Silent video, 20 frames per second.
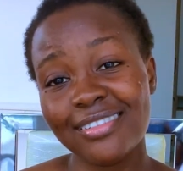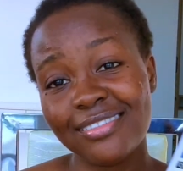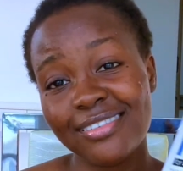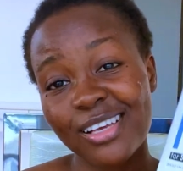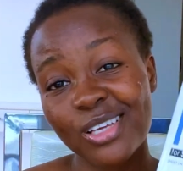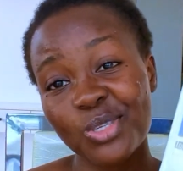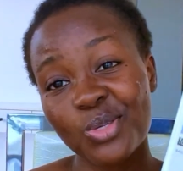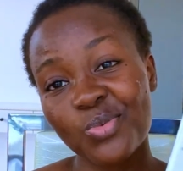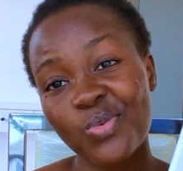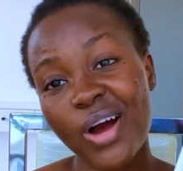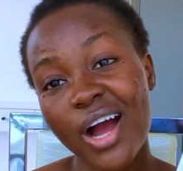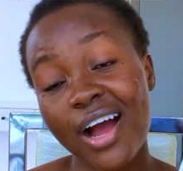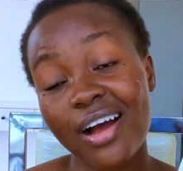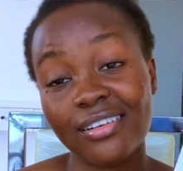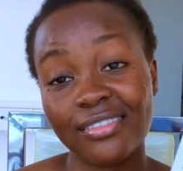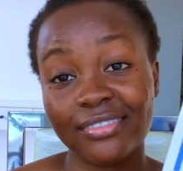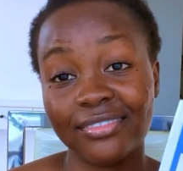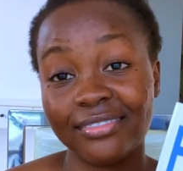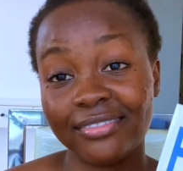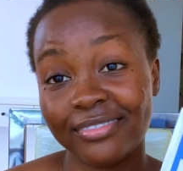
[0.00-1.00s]
this
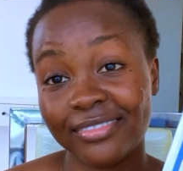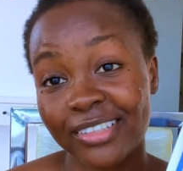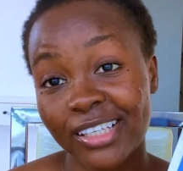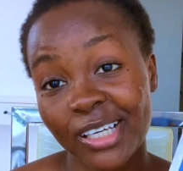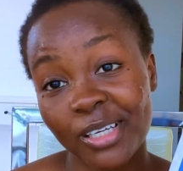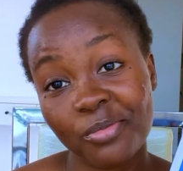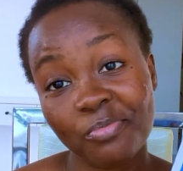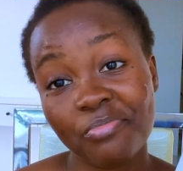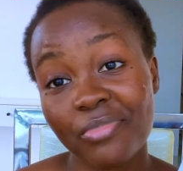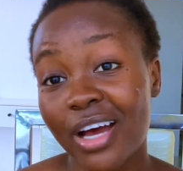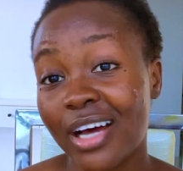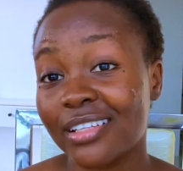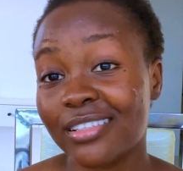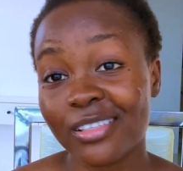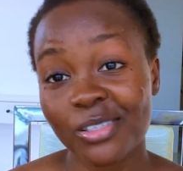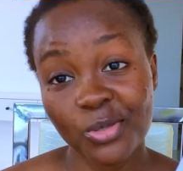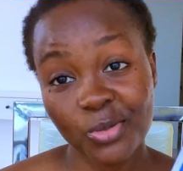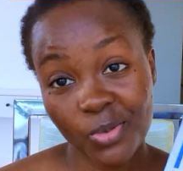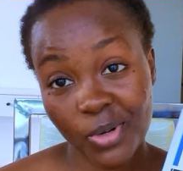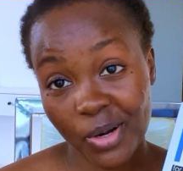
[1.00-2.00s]
one. No,
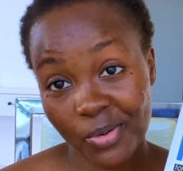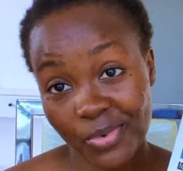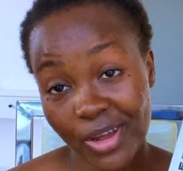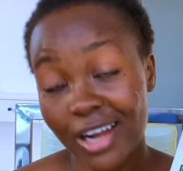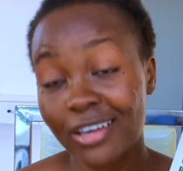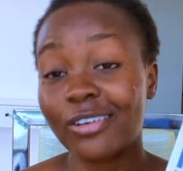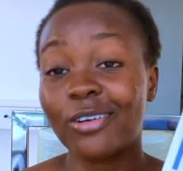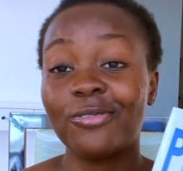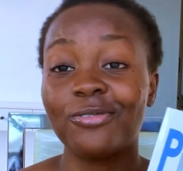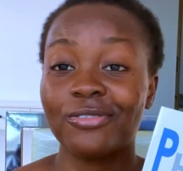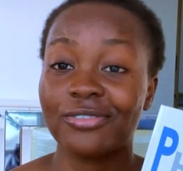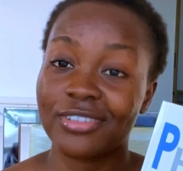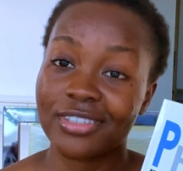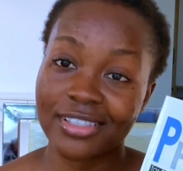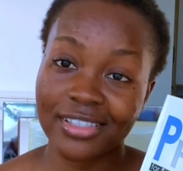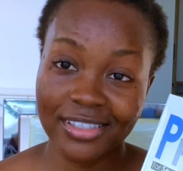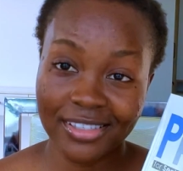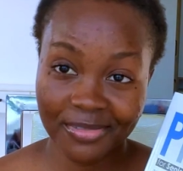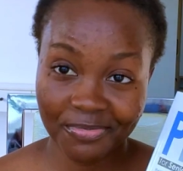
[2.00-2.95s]
this one, we are not friends.